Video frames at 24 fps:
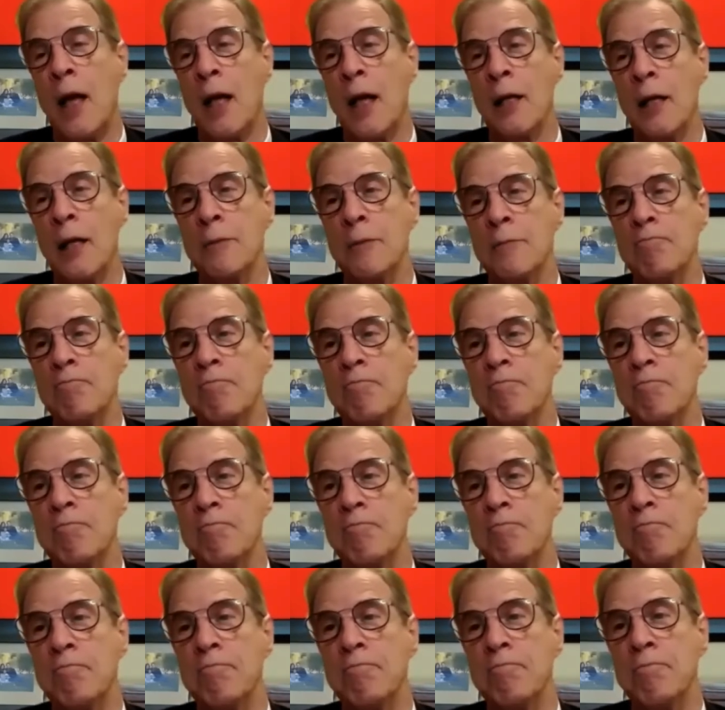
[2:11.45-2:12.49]
Uh,
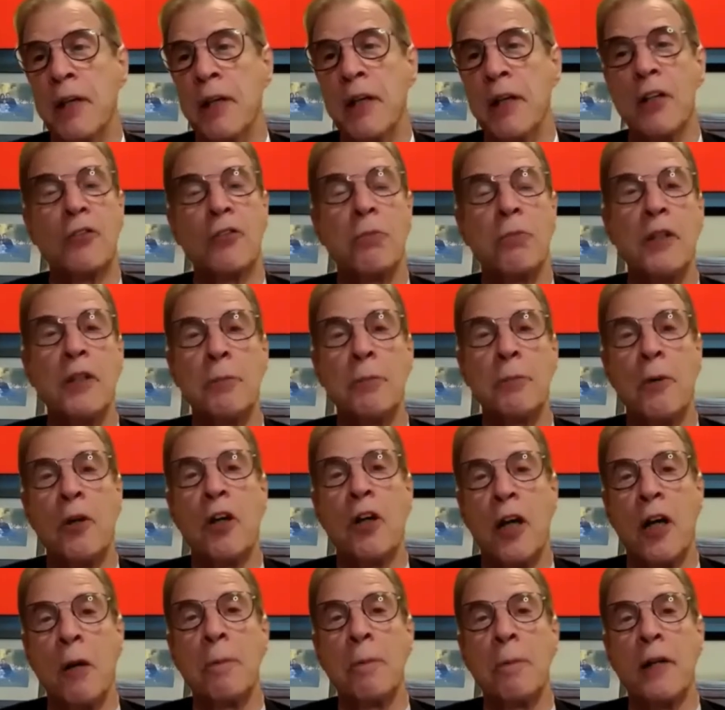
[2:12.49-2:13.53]
but it's much
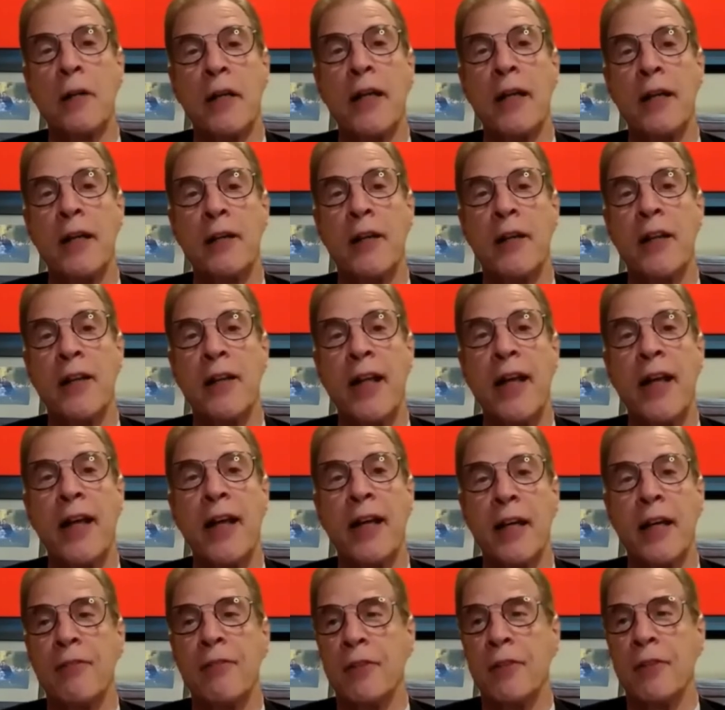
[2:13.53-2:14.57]
more complicated than
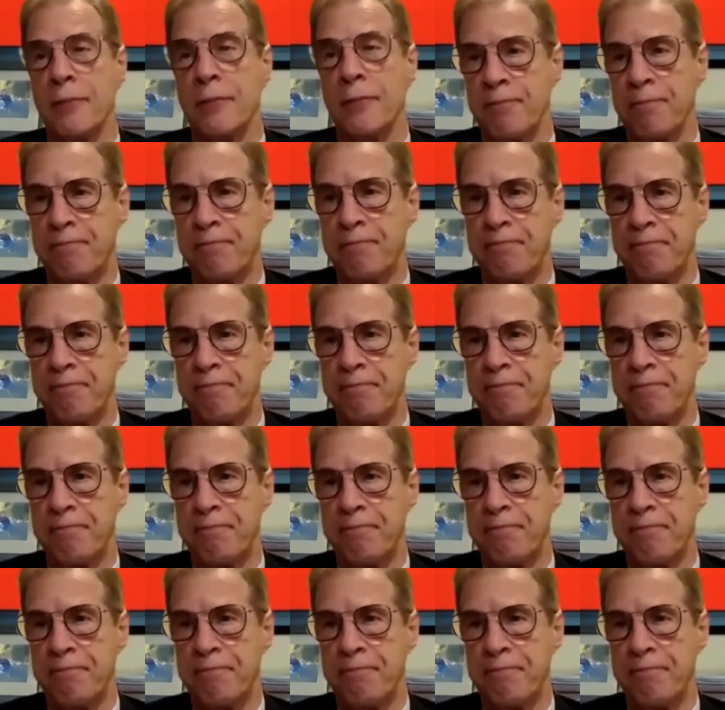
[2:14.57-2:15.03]
that even.